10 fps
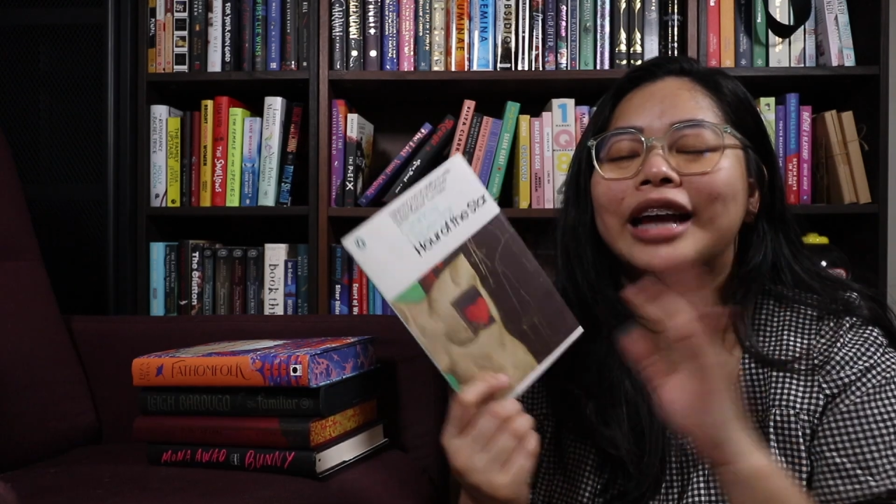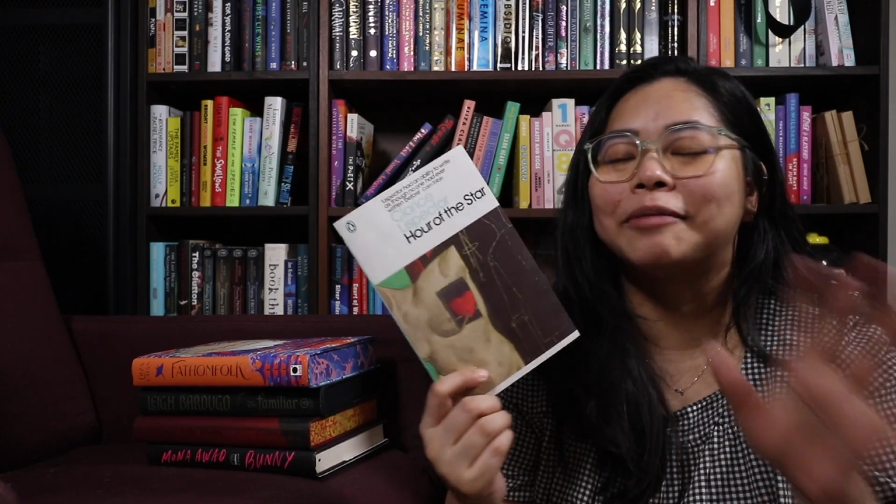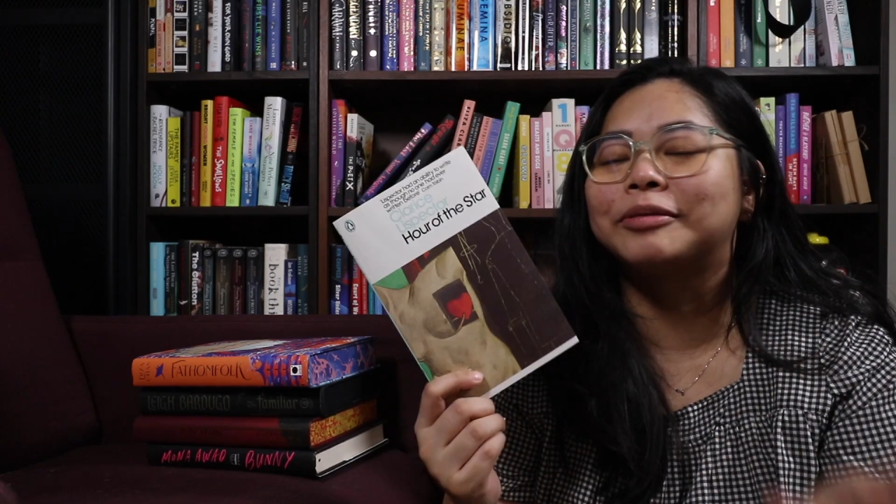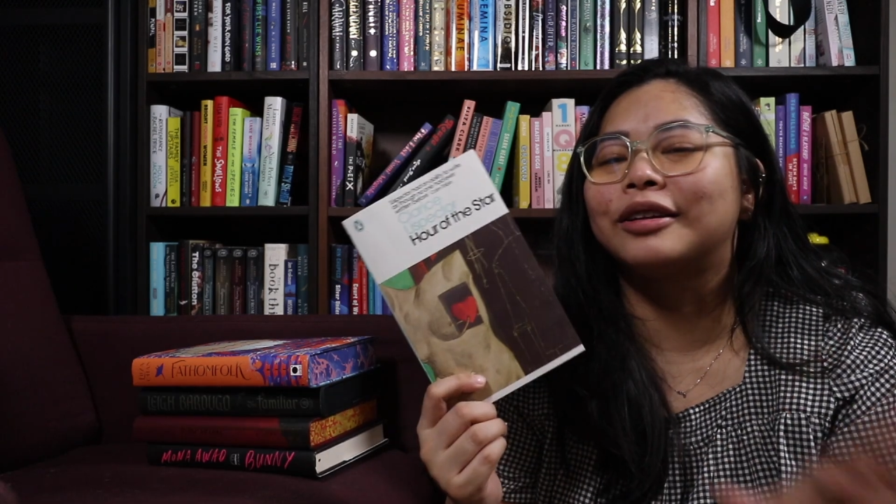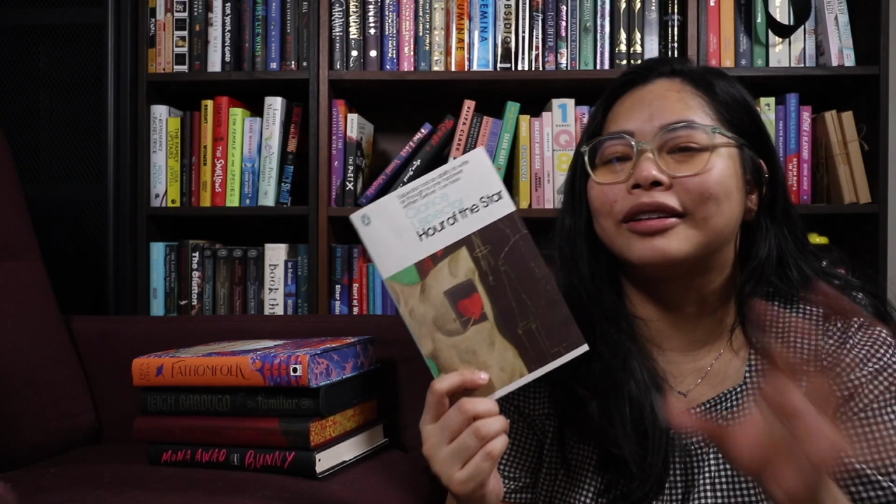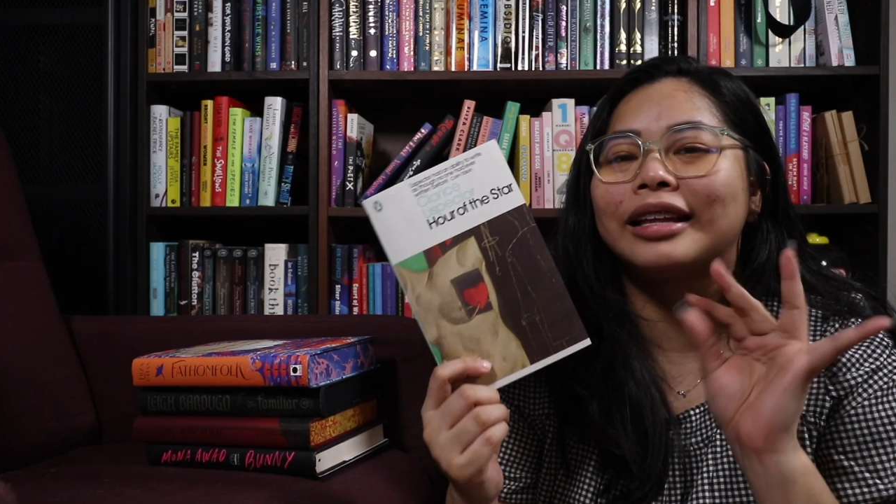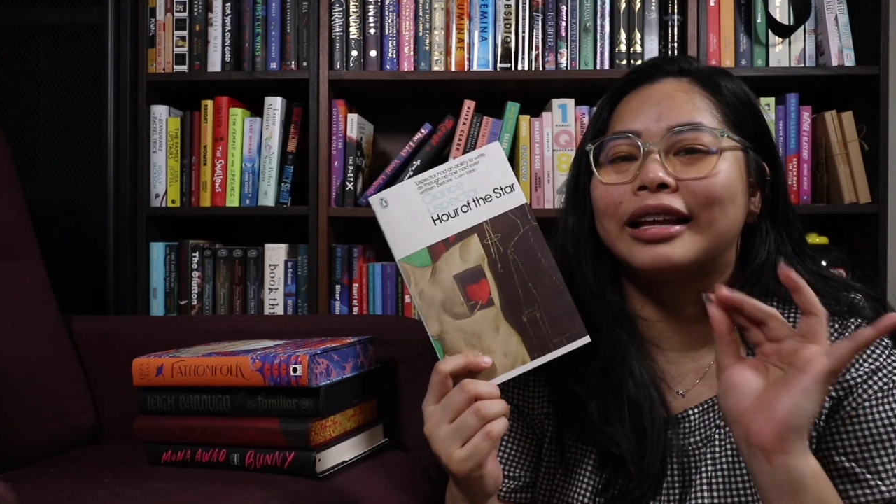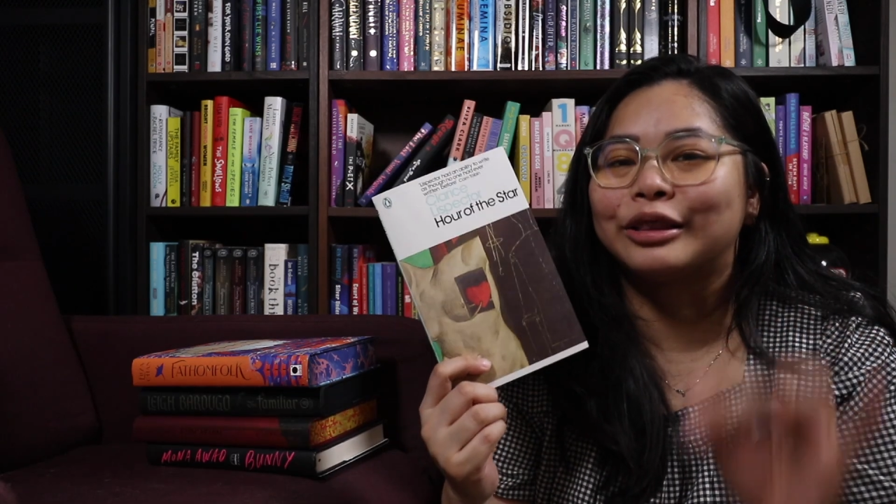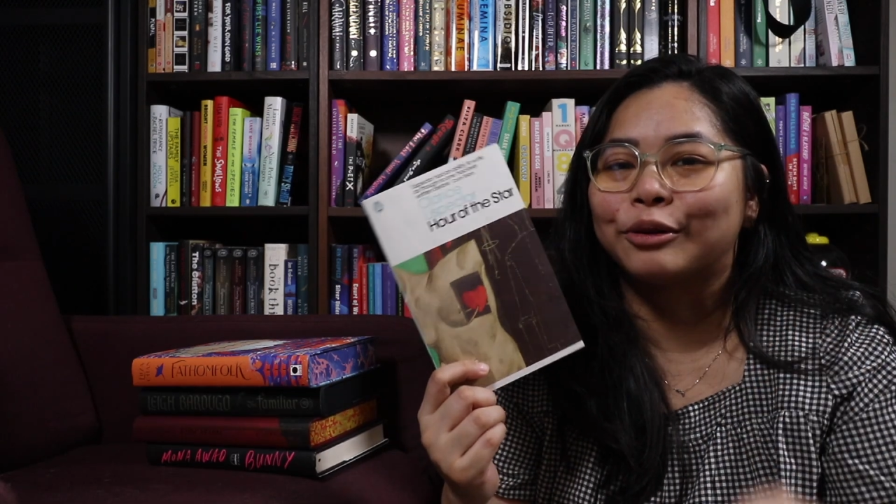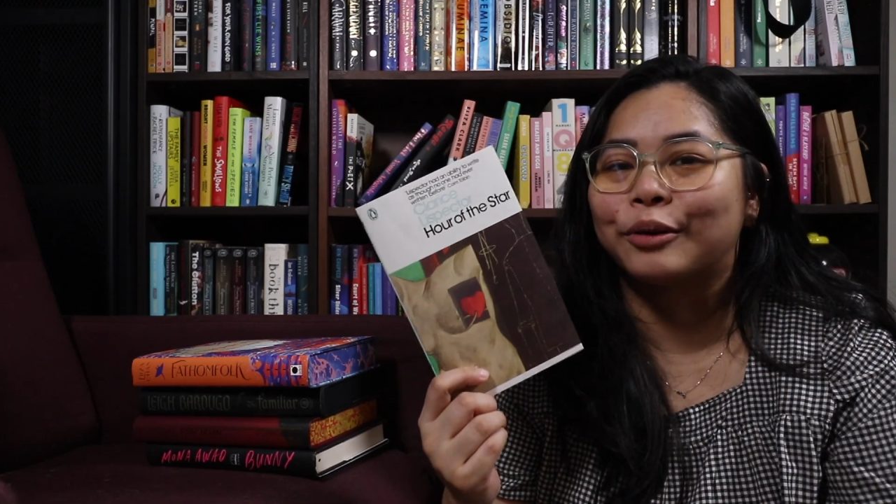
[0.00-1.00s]
absolutely
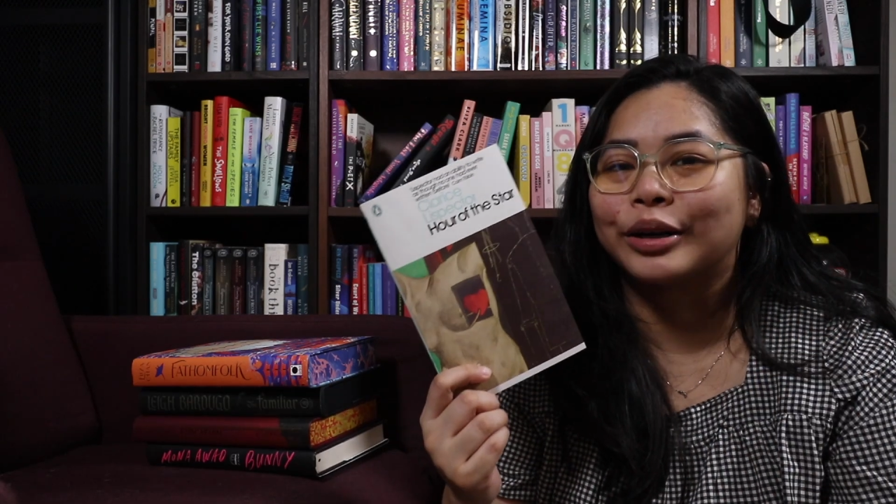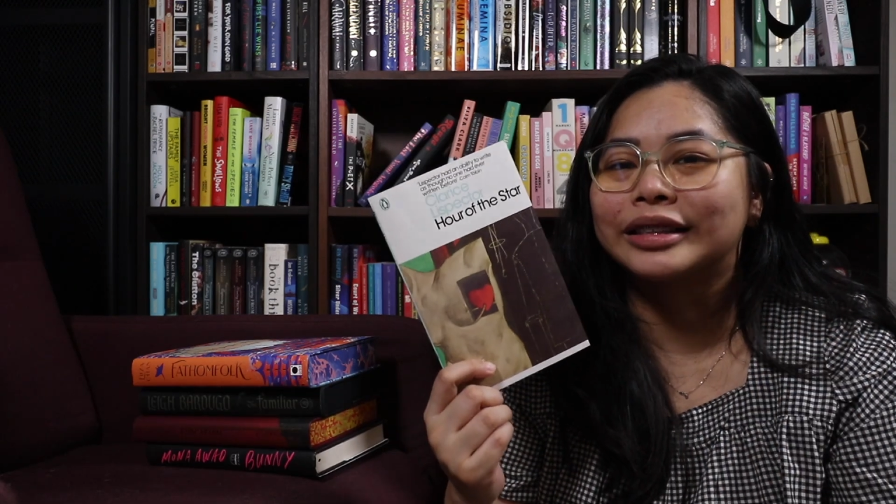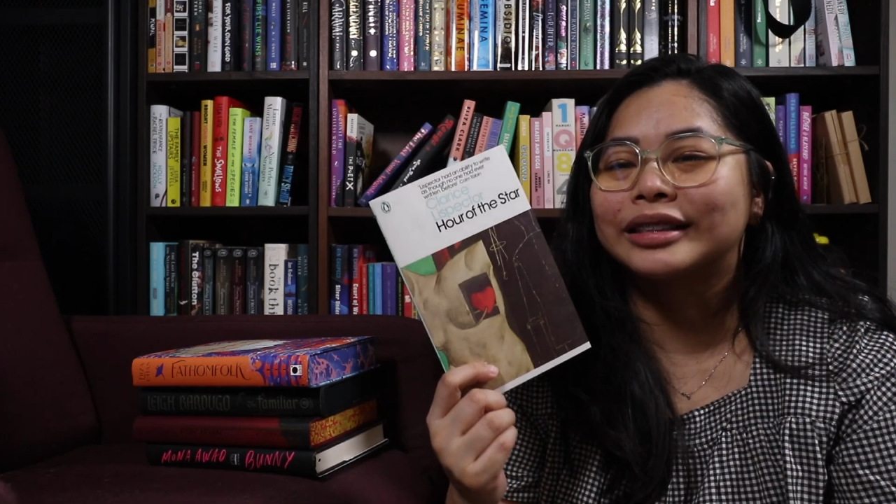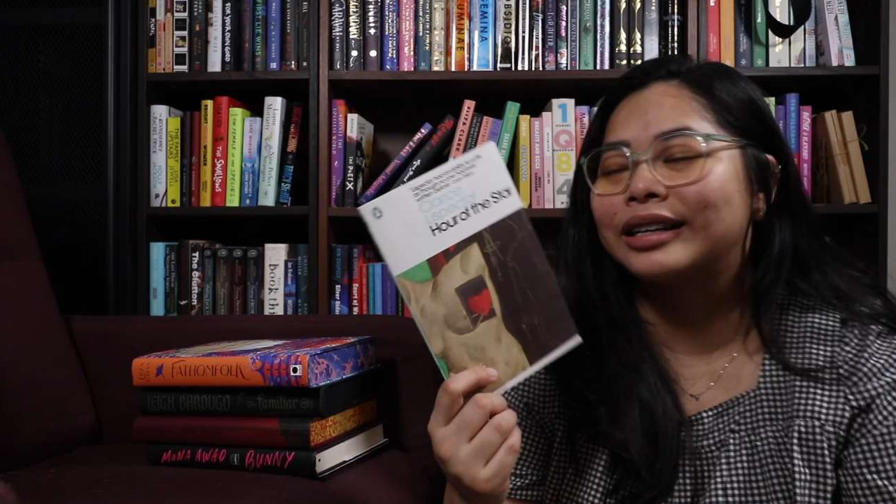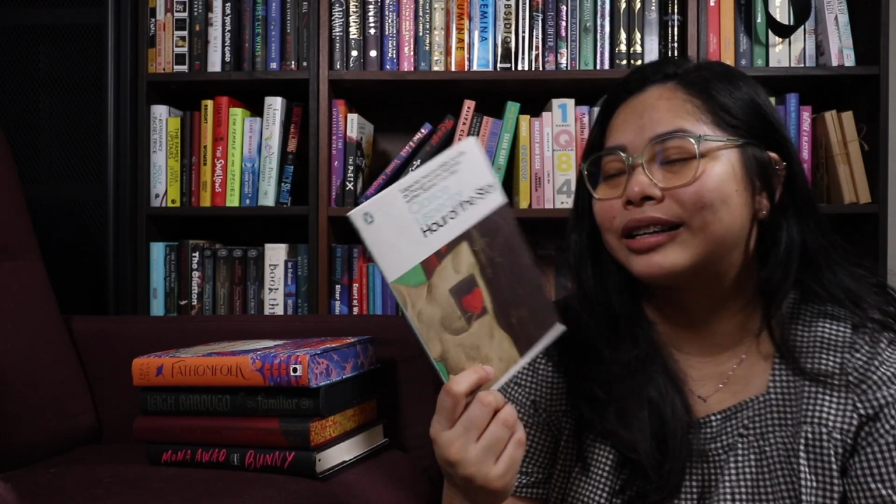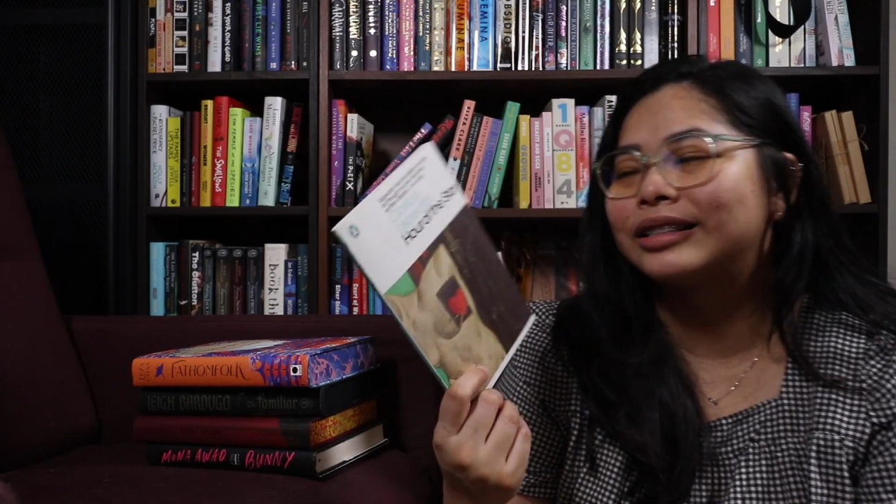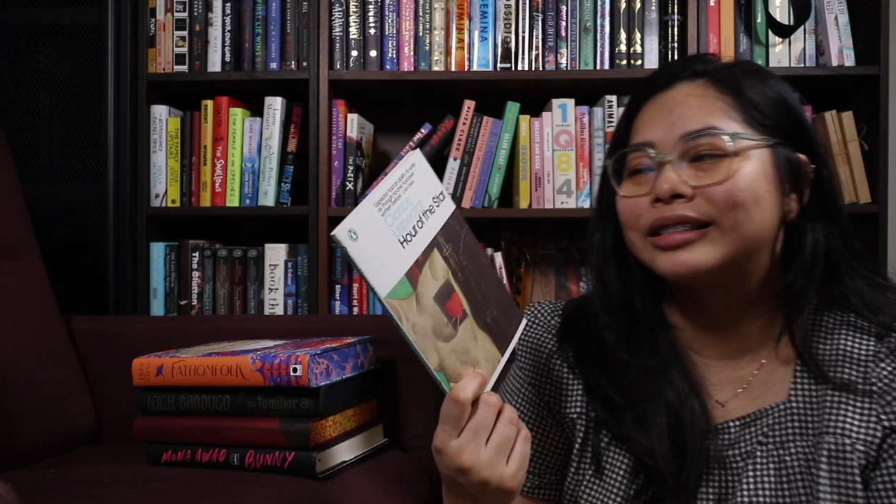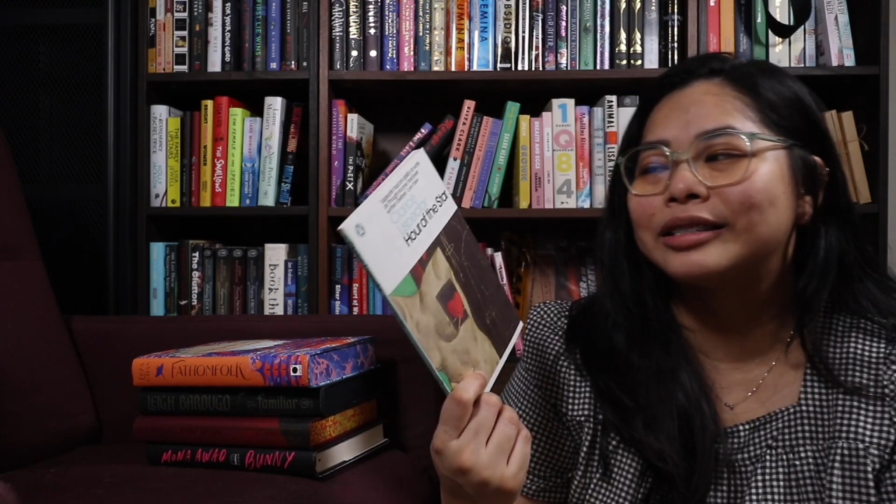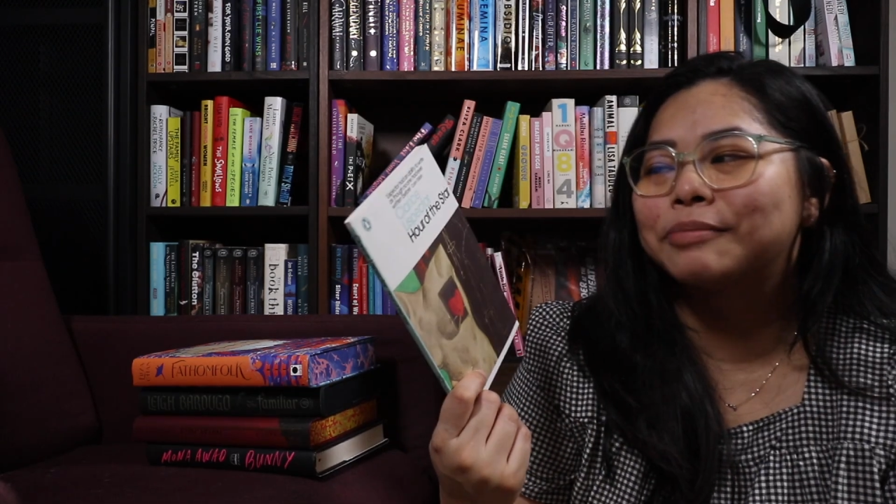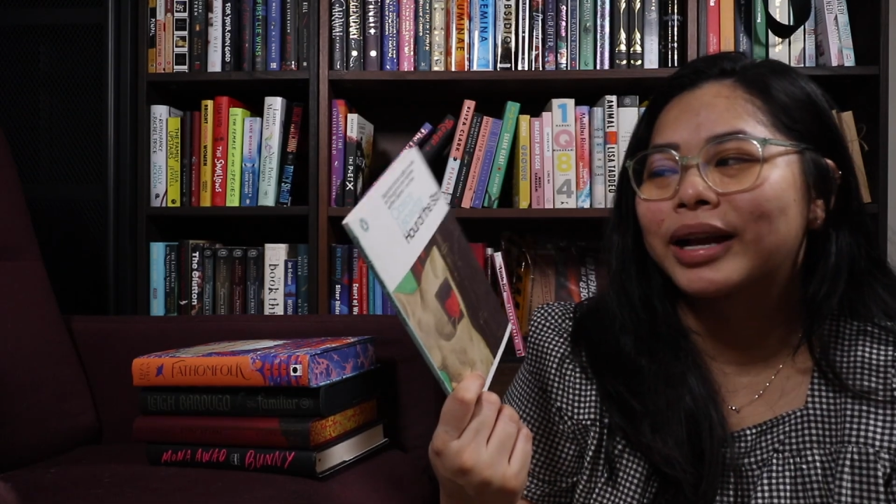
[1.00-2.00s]
adores Clarice
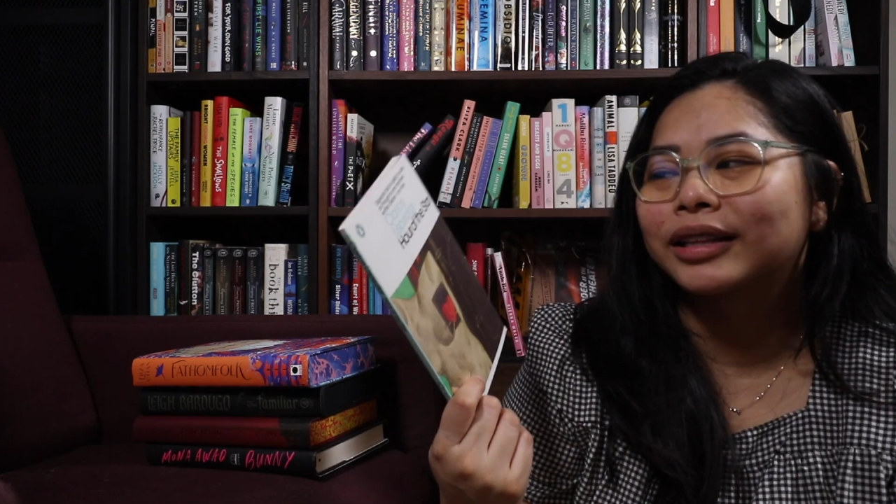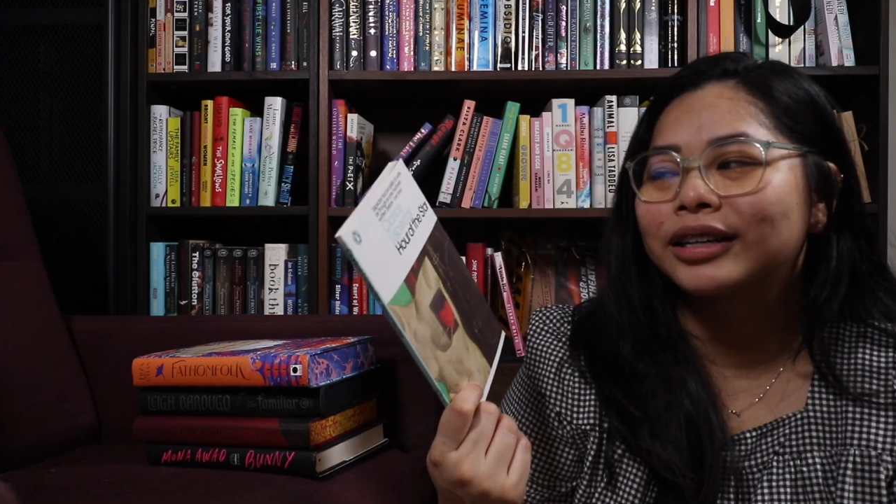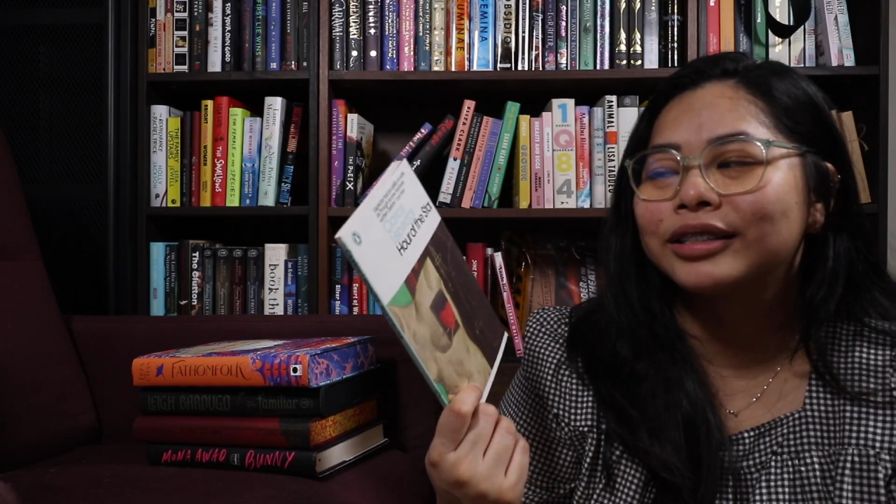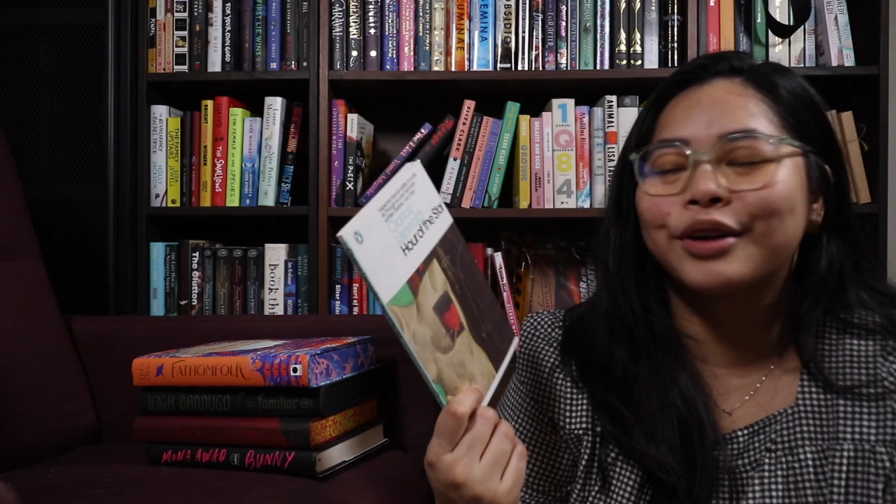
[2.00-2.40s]
Lispector,